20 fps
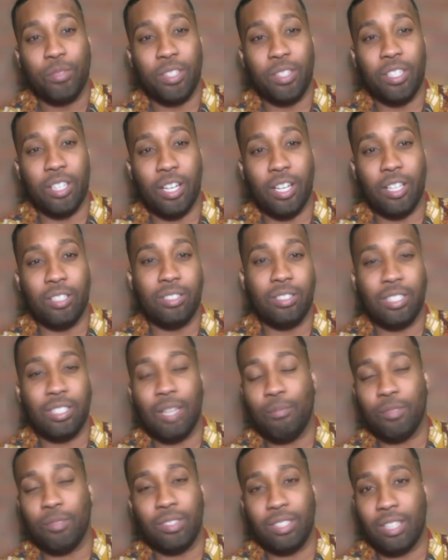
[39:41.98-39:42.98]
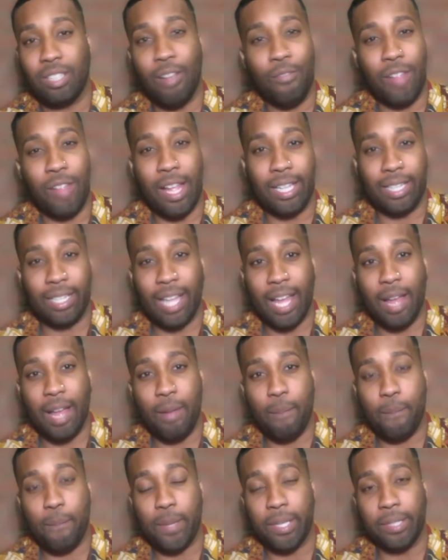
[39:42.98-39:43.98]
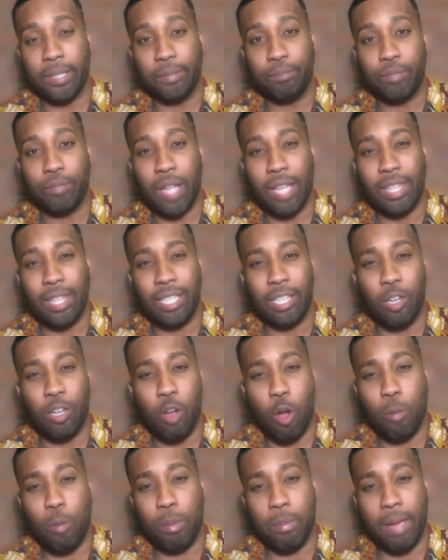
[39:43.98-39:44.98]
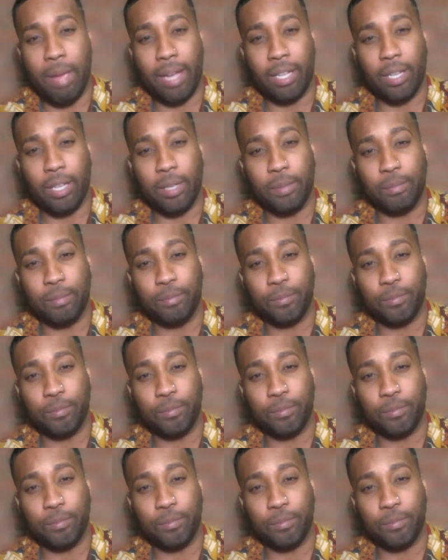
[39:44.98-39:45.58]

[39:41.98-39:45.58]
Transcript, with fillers: You know, some stuff like that. But I think they'll open back up.